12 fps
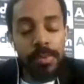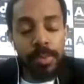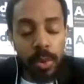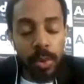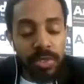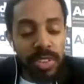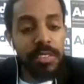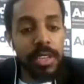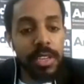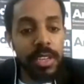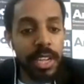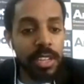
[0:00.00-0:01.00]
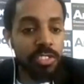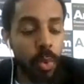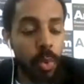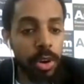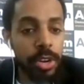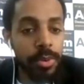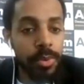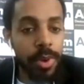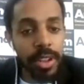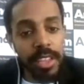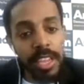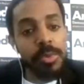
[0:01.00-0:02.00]
protesting against the war in Iraq, he
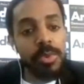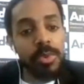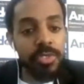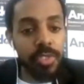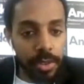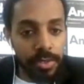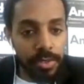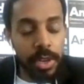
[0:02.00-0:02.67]
was voting for it.